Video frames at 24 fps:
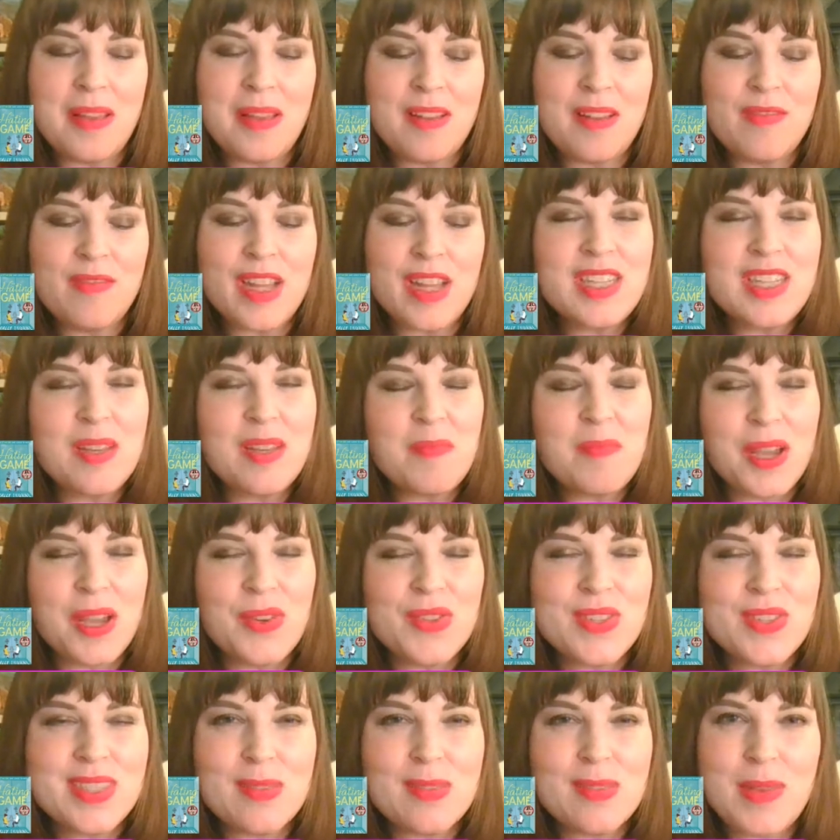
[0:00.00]
inventing my
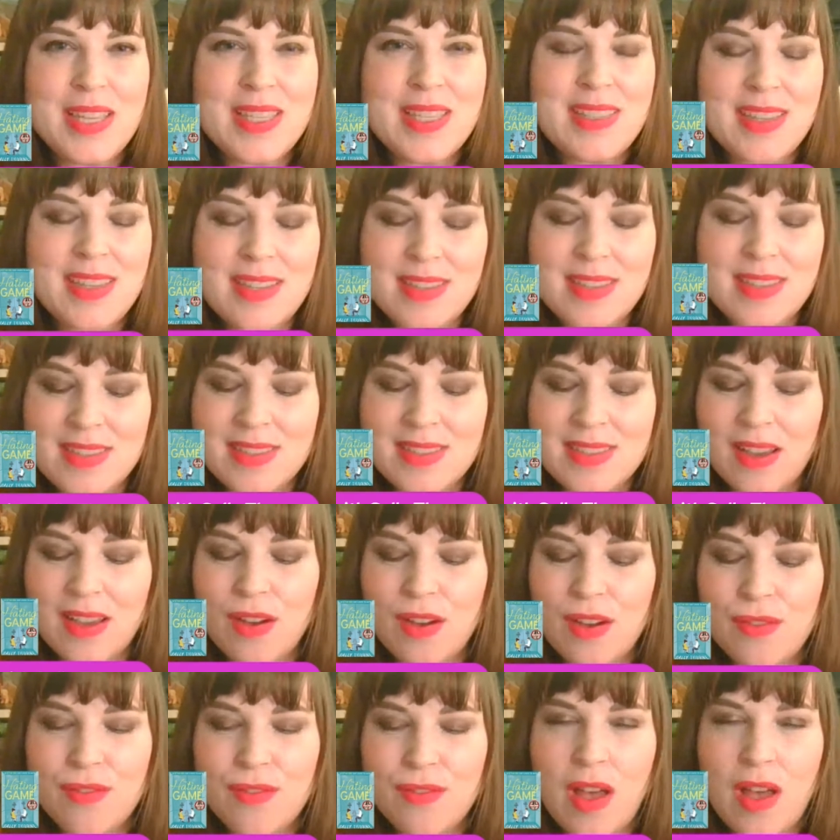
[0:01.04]
own species
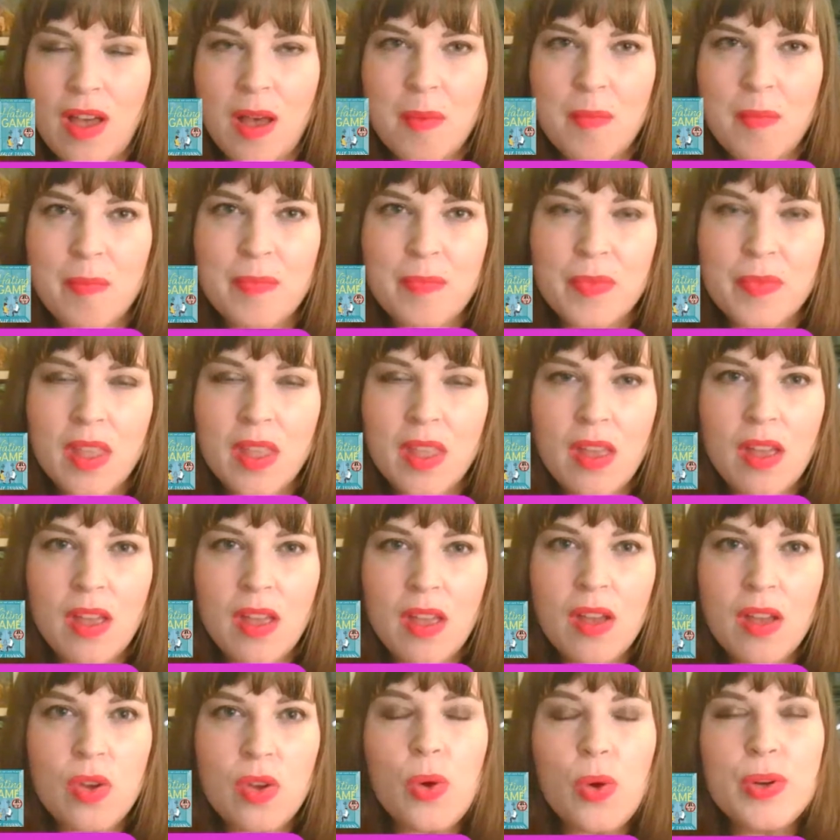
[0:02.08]
of
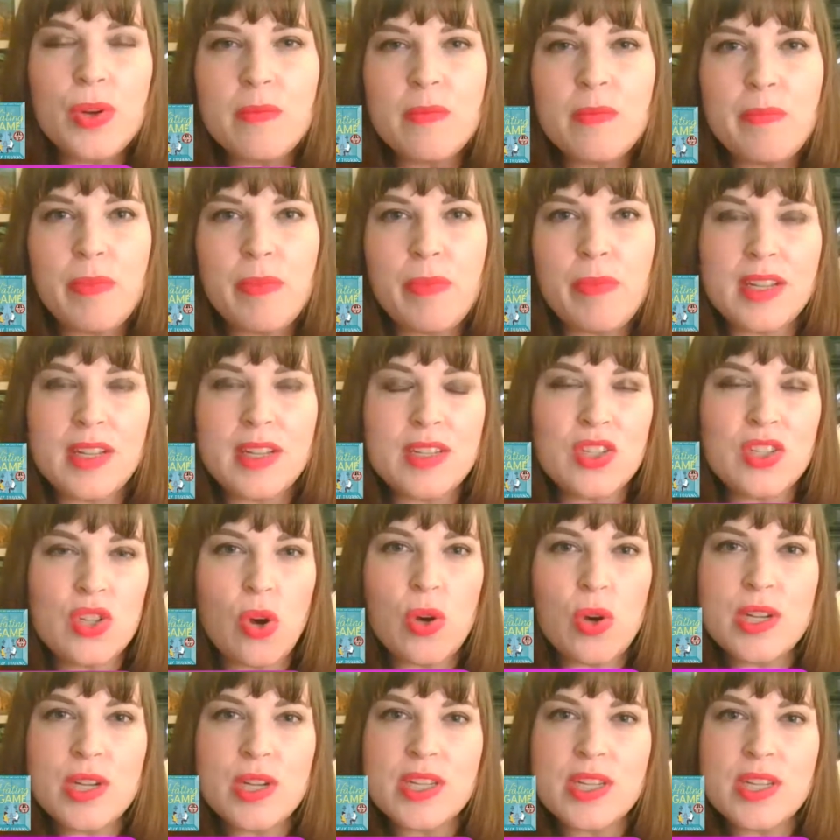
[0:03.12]
golden bonnet
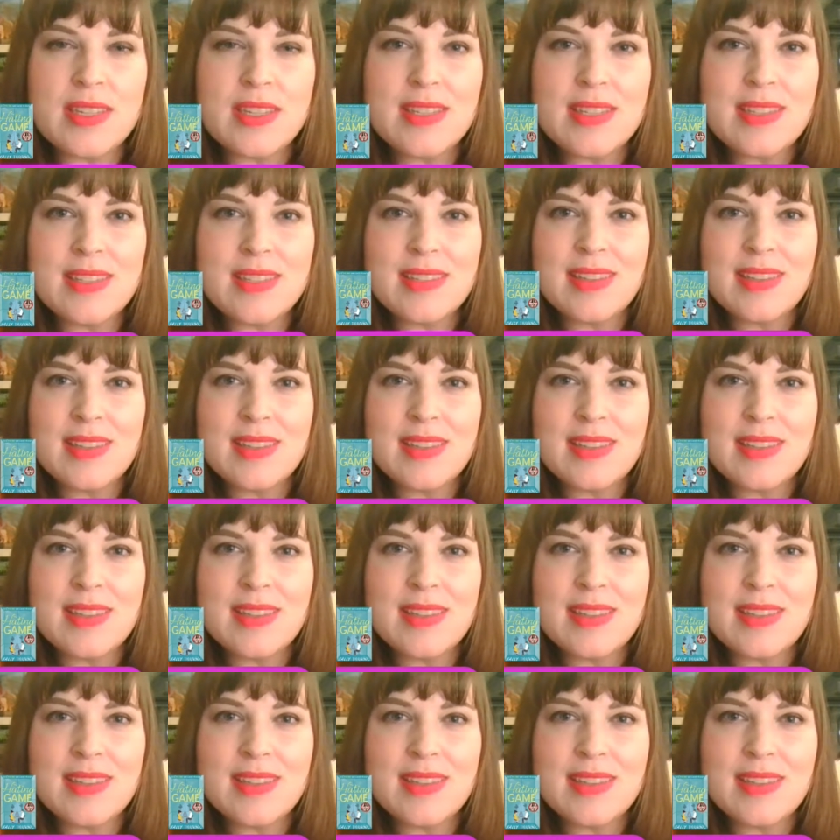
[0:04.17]
tortoises.